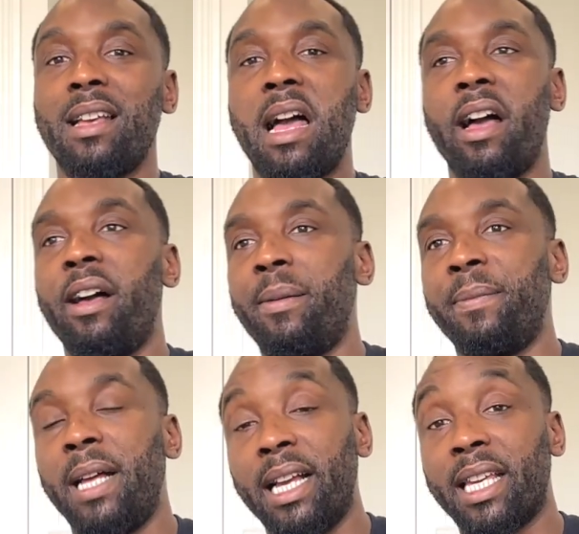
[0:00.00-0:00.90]

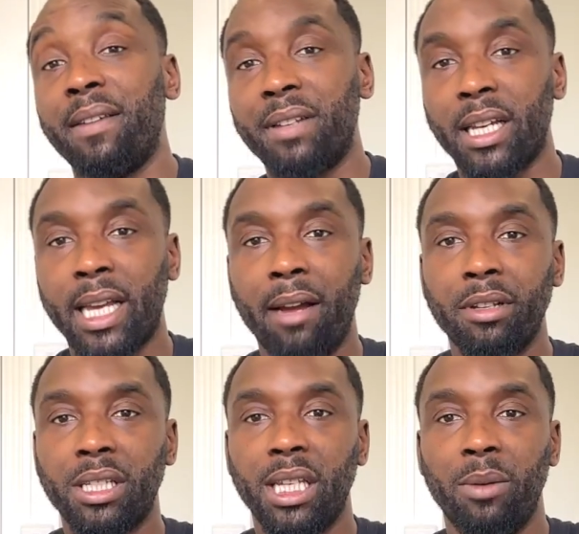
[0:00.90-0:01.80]
And giving a
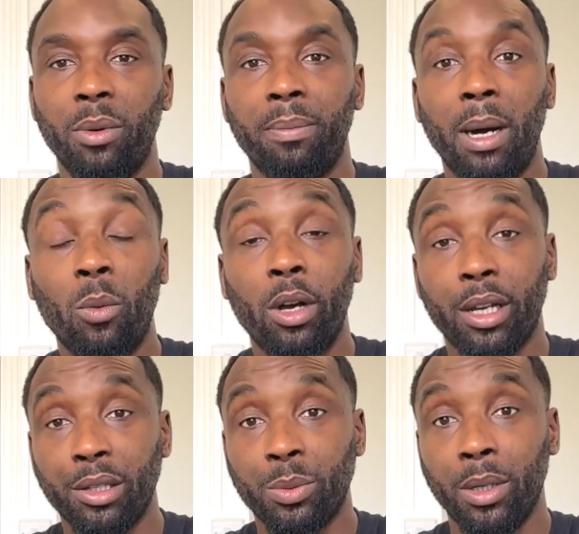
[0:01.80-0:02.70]
guarantee with my work
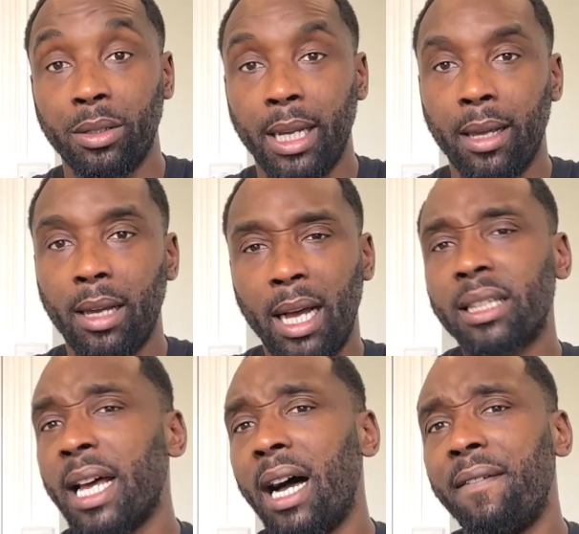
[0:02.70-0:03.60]
as well, that
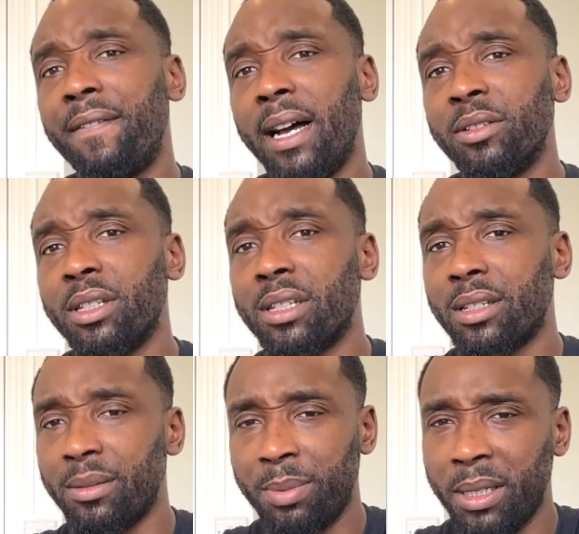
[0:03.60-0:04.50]
I found has
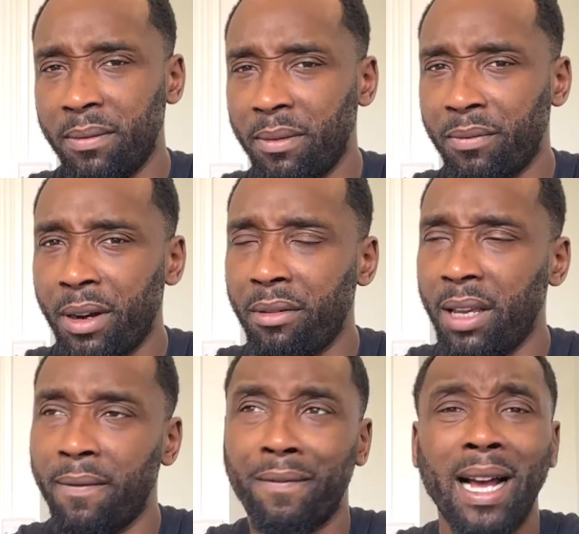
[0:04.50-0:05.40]
been very
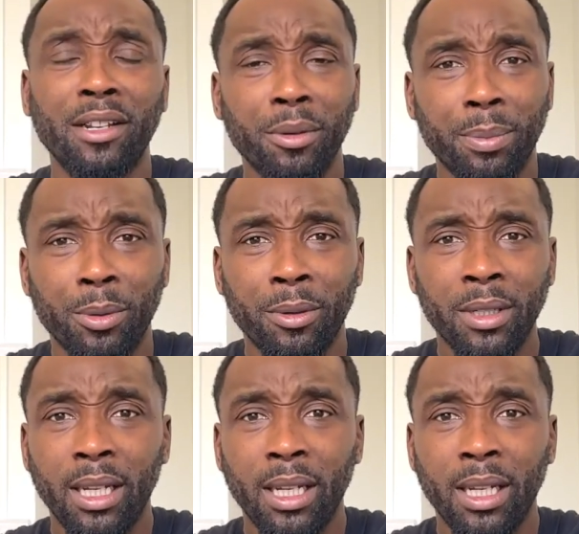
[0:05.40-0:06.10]
valuable.